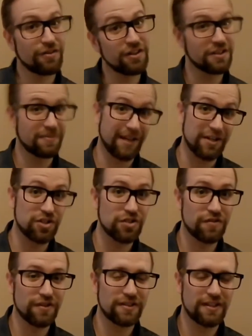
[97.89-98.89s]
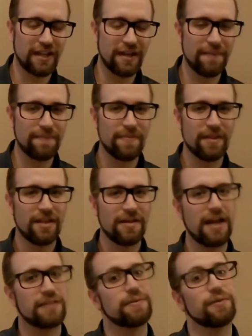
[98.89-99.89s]
expansions for this game
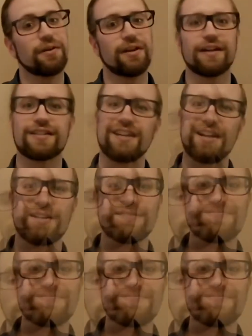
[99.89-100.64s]
has me really excited.